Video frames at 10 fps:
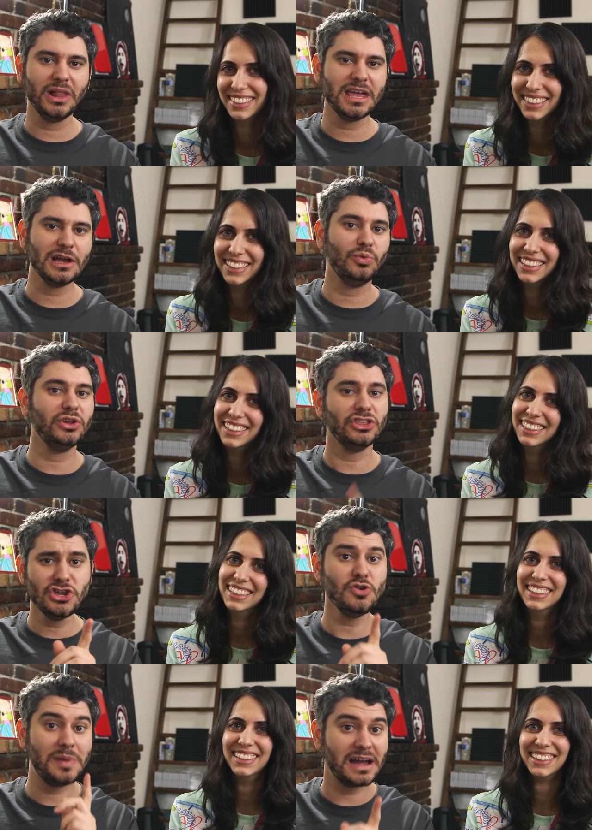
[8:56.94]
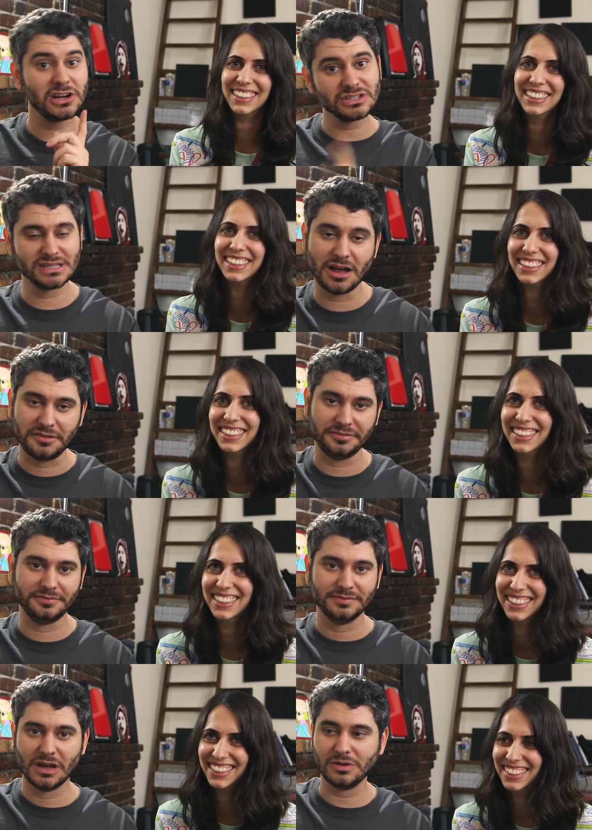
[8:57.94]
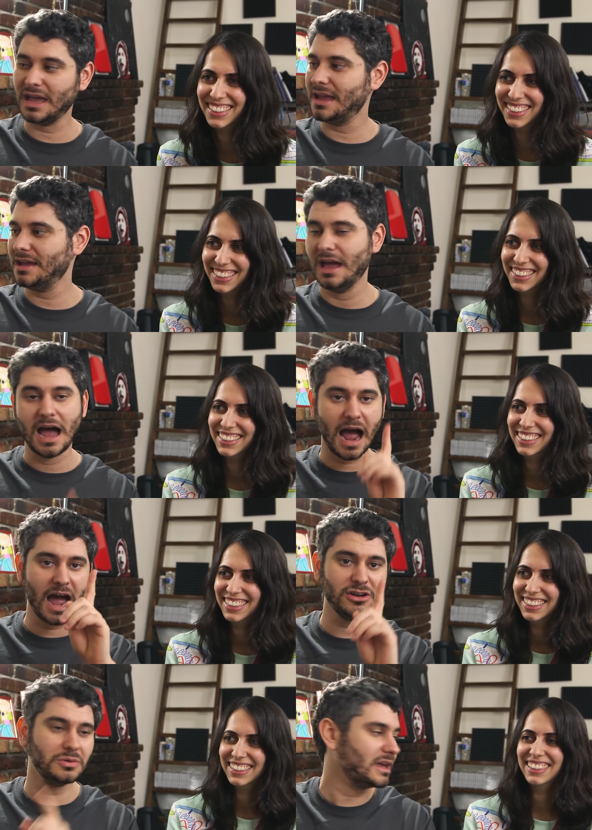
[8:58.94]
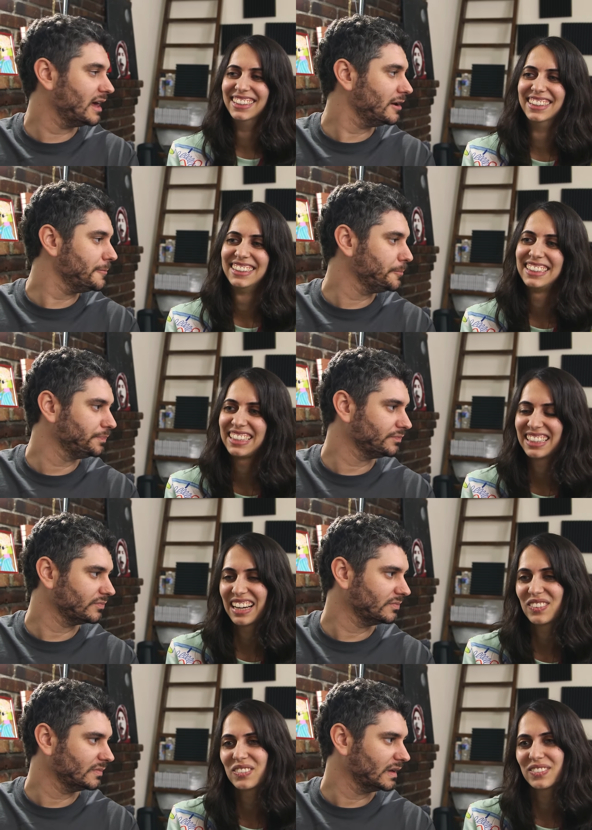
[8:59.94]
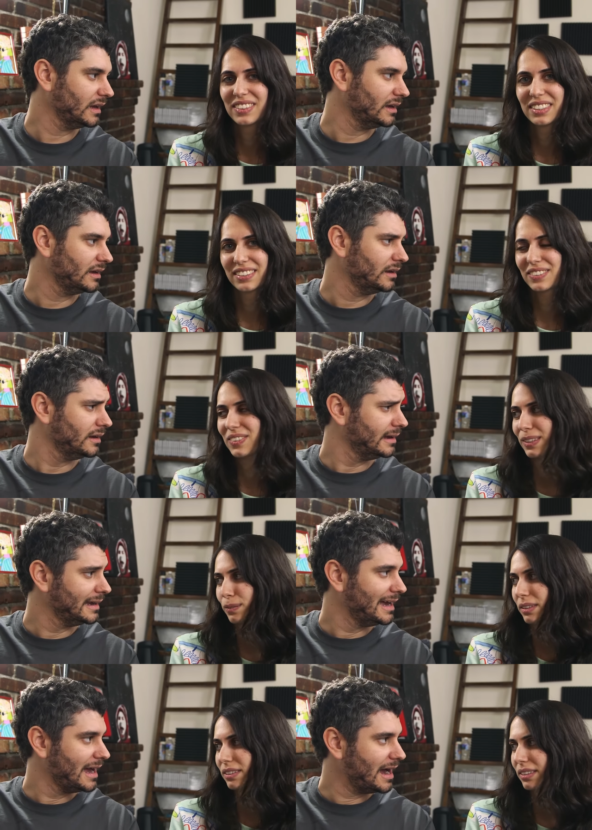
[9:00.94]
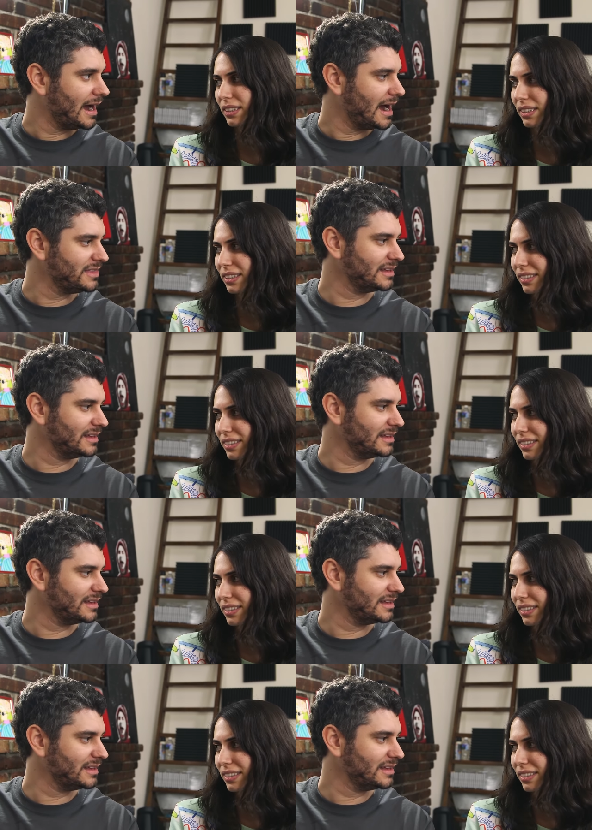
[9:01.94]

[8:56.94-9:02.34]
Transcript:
Speaker 1: playing with you by yourself. Okay, I don't get it.
Speaker 2: I'm, this is making me sick. I